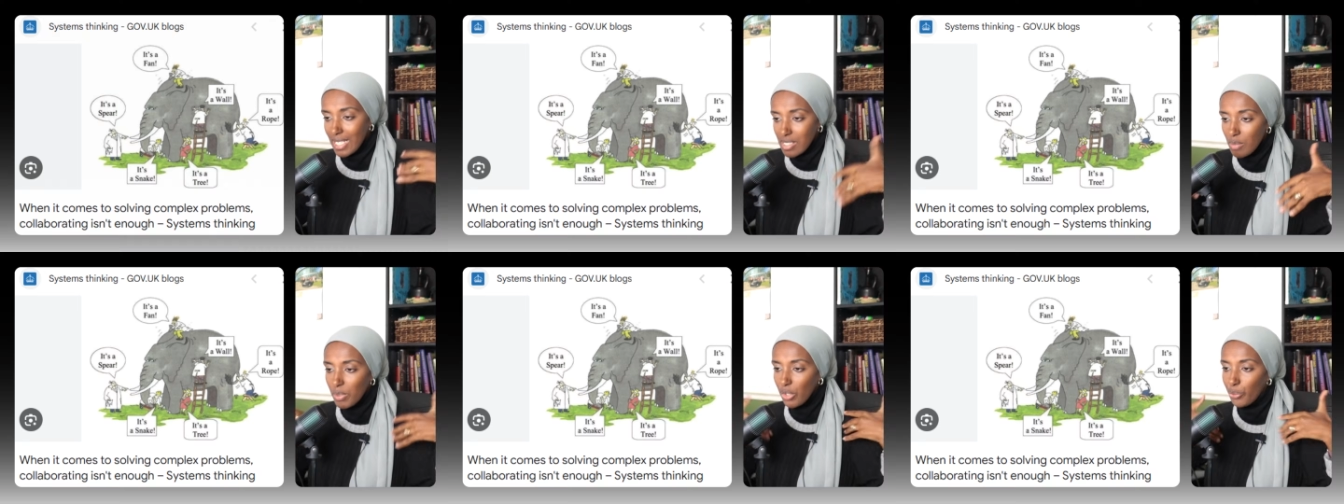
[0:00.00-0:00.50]
as
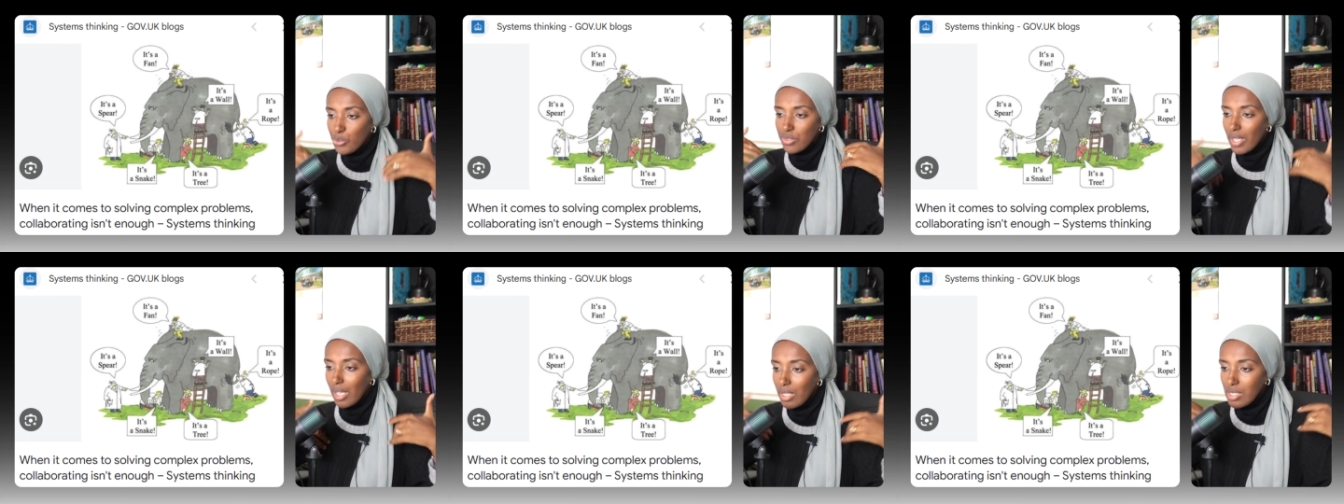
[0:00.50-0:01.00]
somebody who
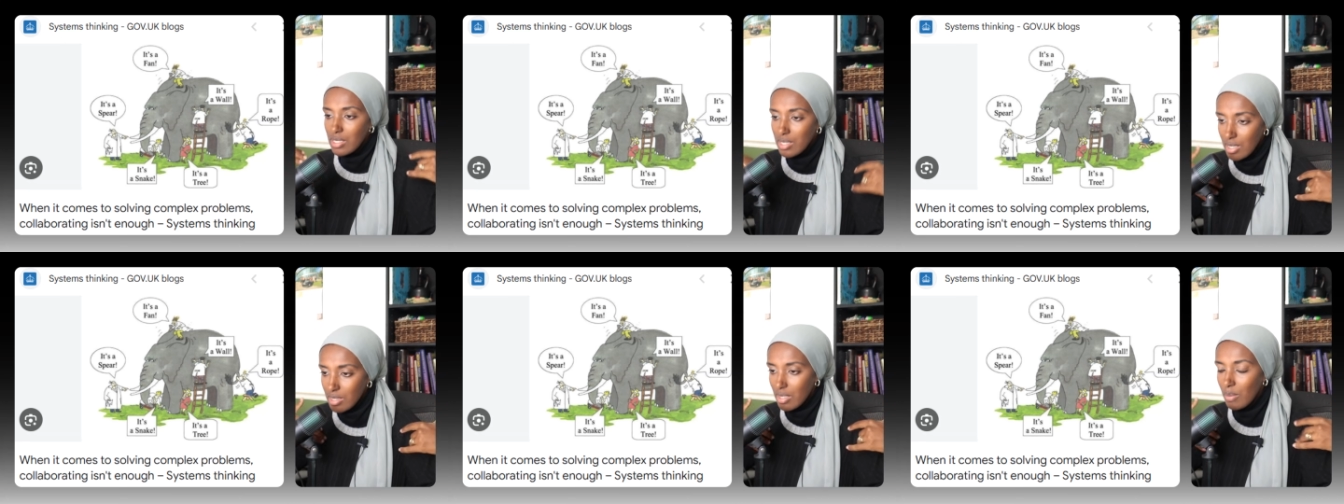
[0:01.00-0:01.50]
studies
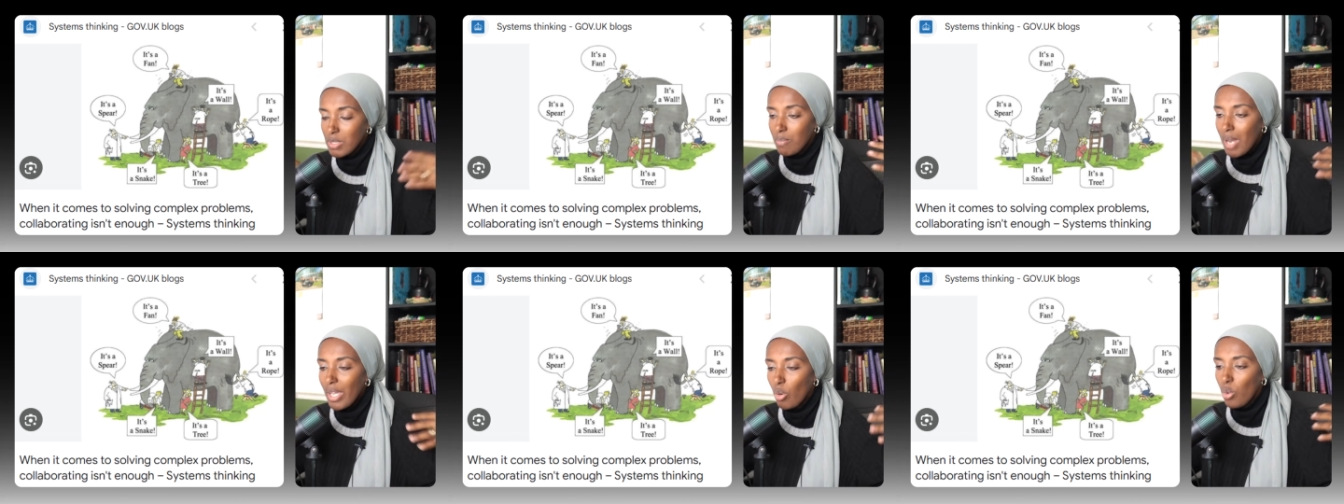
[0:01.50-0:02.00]
systems,
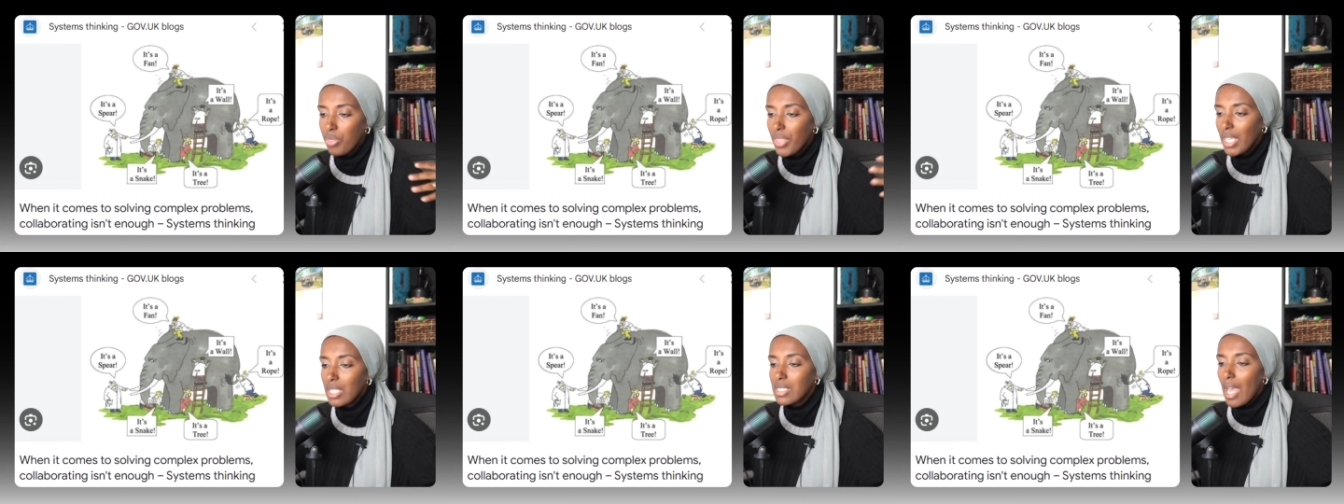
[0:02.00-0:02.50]
my whole
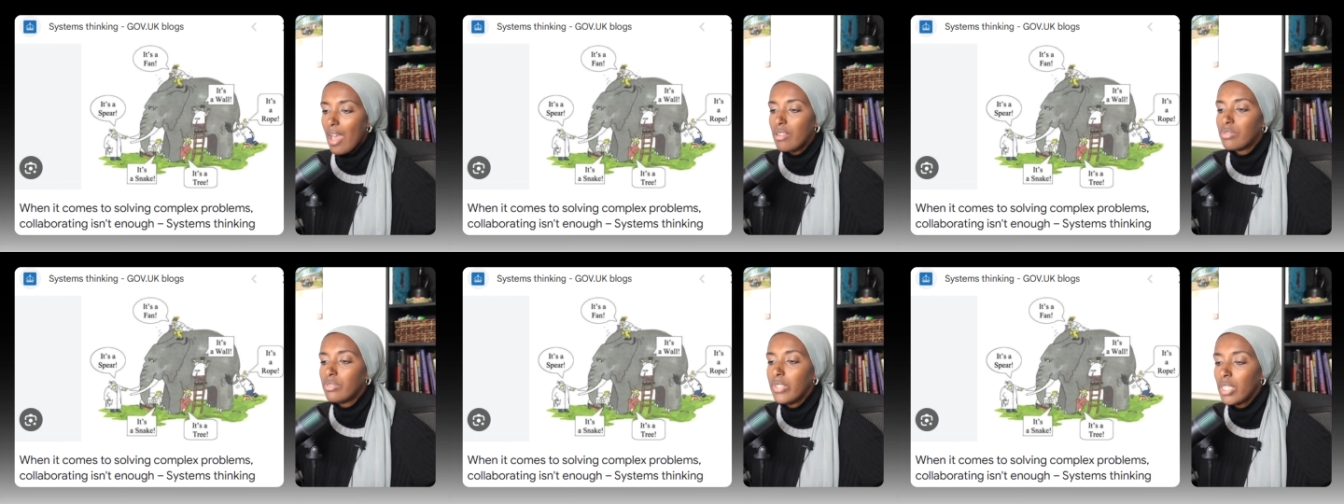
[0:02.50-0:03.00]
thing is
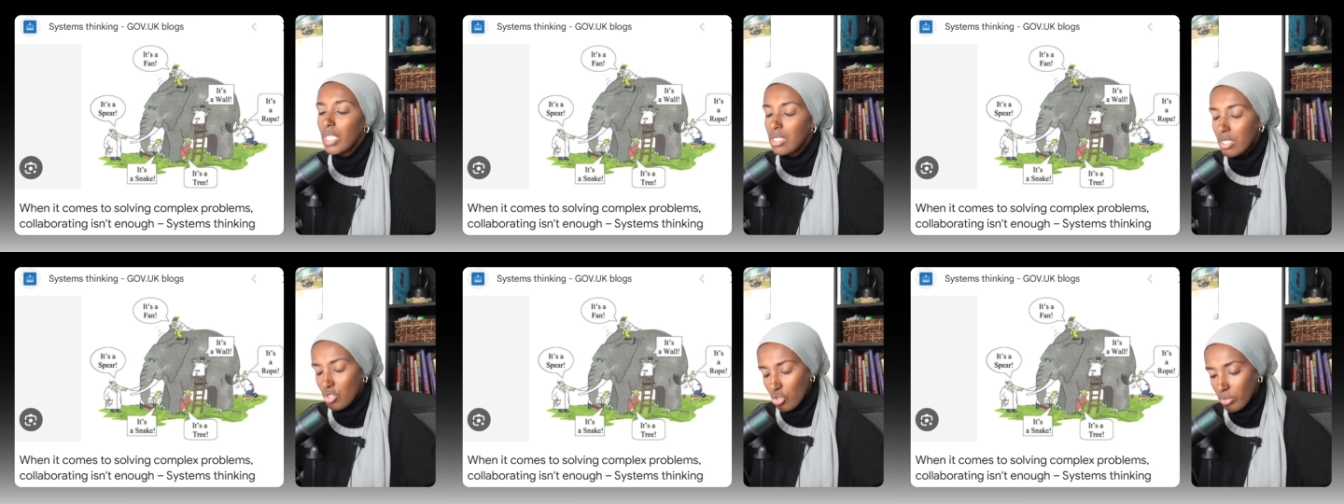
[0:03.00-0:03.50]
everything is
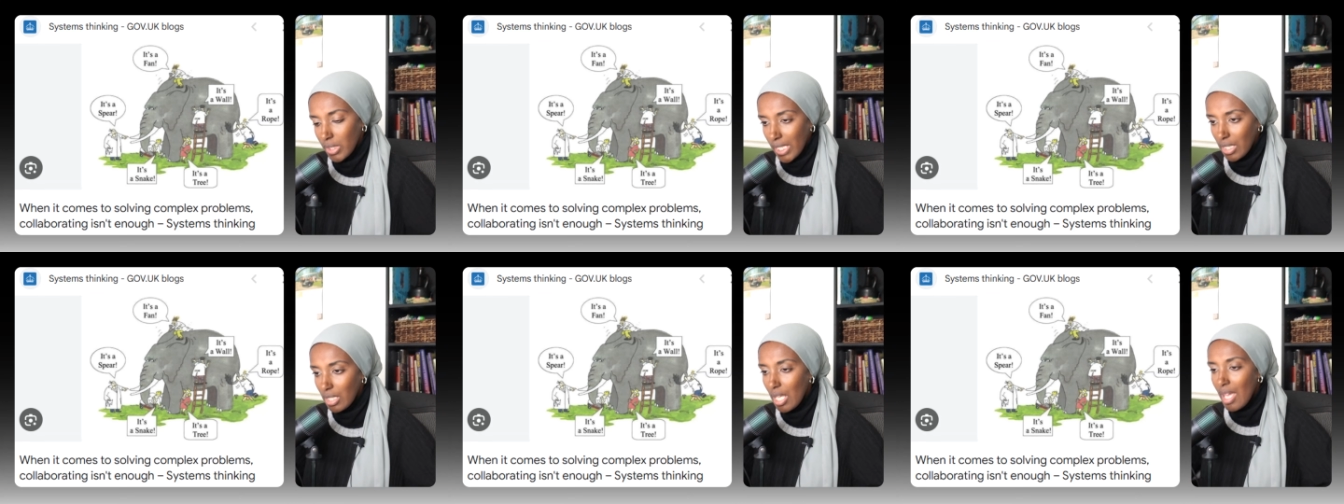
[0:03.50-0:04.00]

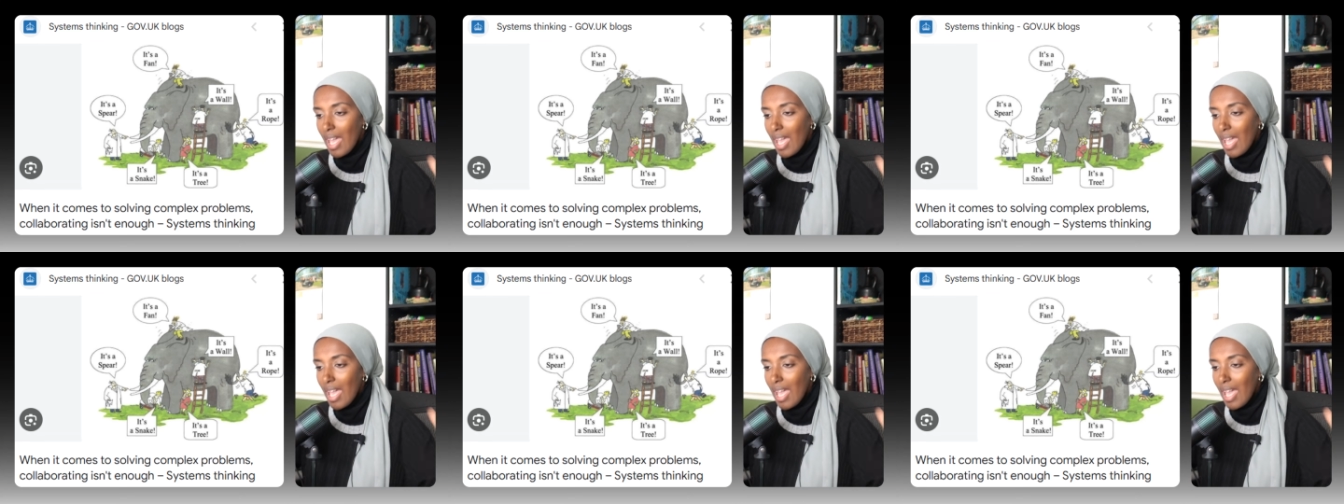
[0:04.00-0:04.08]
interrelated.